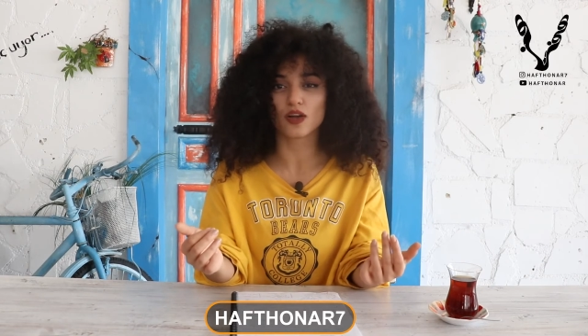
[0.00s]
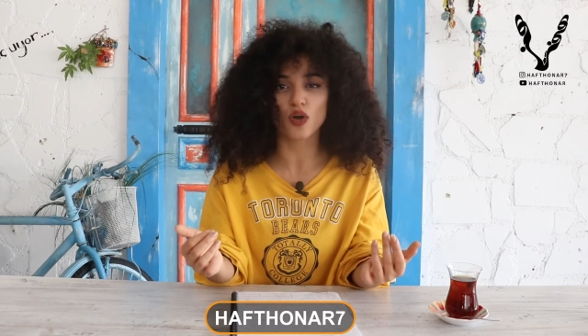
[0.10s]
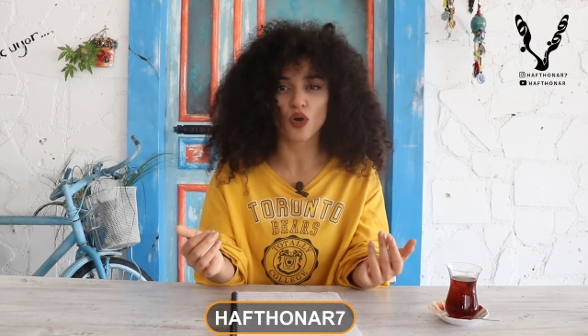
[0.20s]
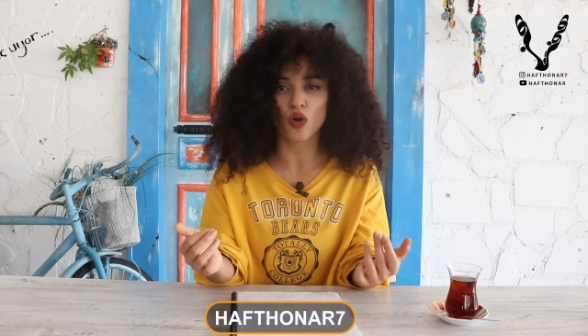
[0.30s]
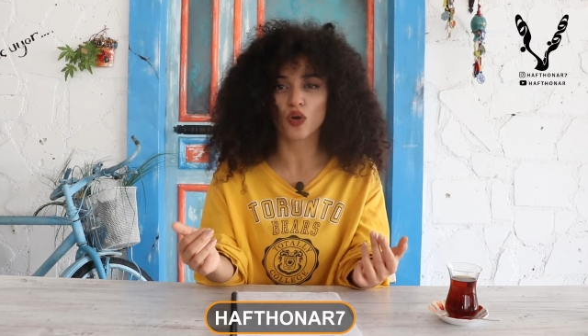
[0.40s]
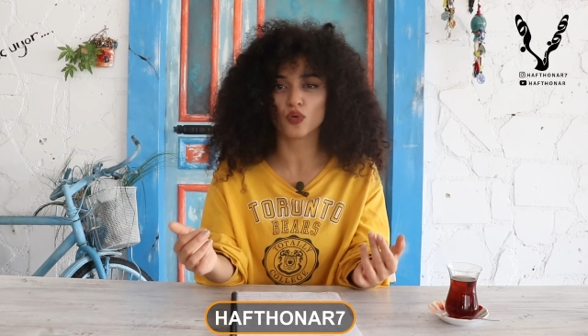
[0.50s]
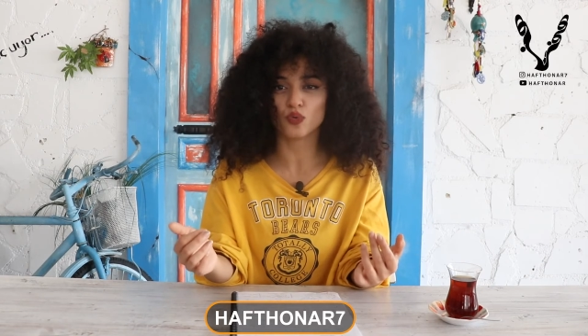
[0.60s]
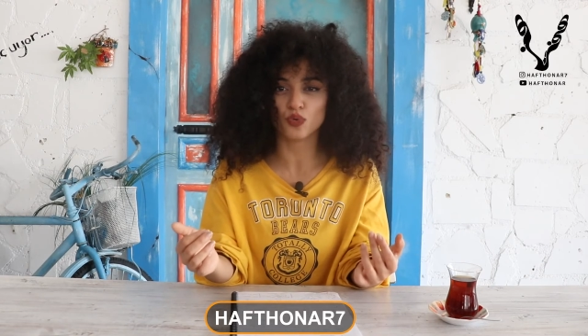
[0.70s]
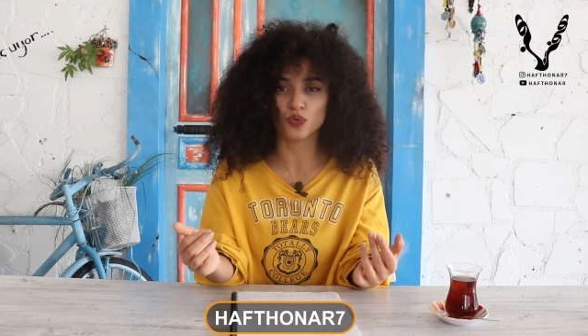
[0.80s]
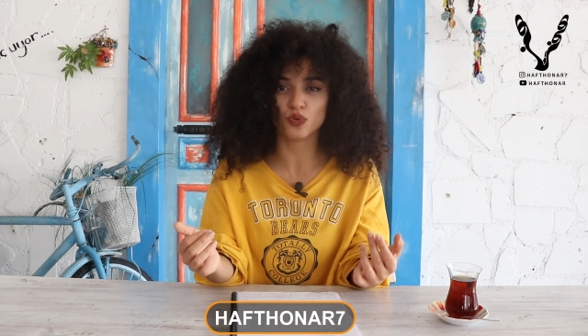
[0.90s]
u,
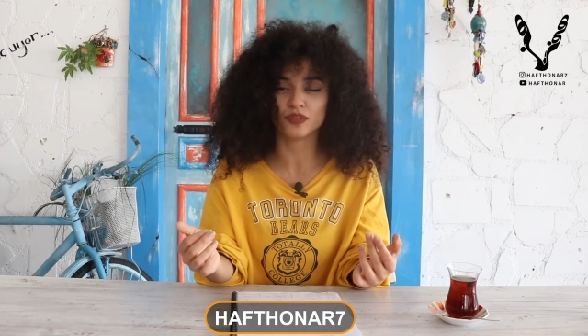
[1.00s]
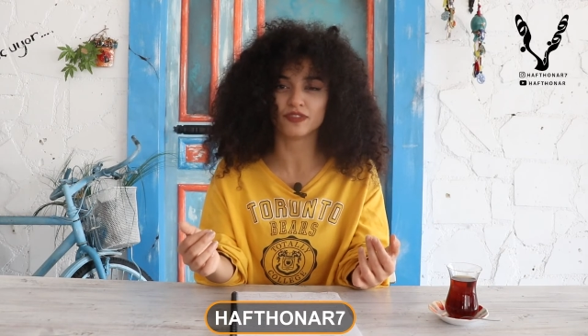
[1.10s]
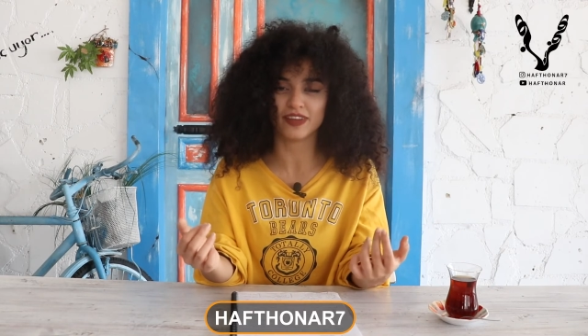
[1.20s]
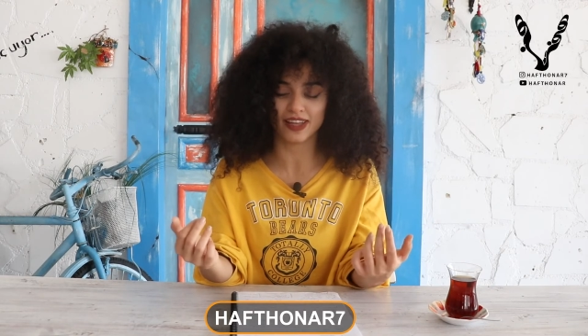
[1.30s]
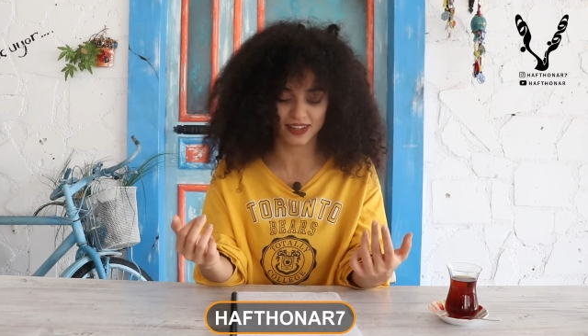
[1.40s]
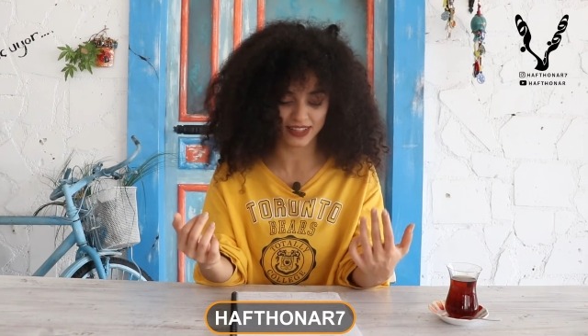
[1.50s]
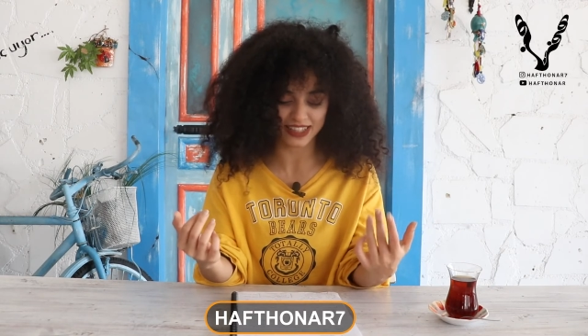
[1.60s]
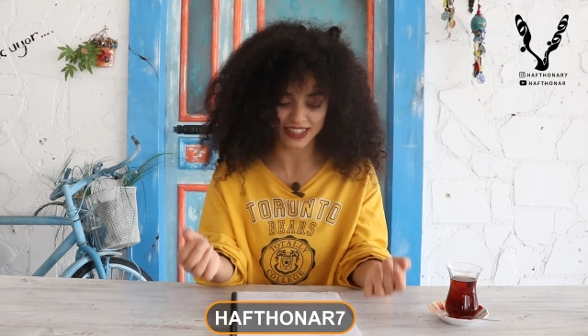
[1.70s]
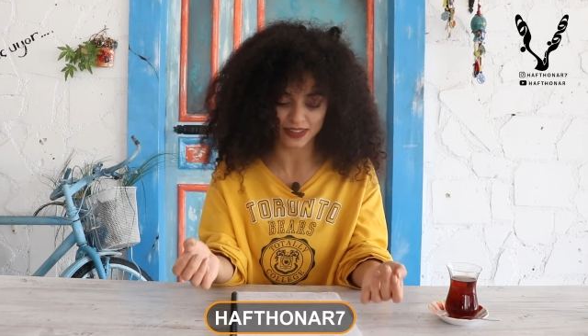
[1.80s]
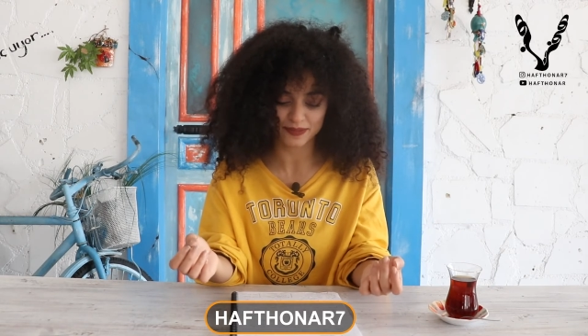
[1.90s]
ve,
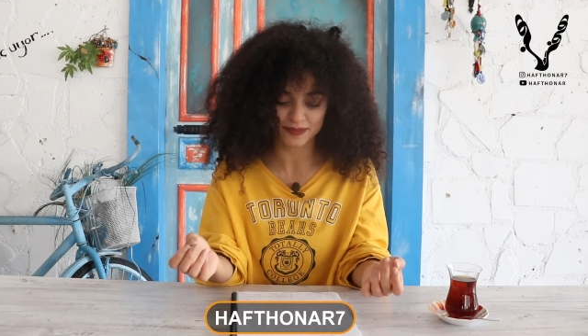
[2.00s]
i.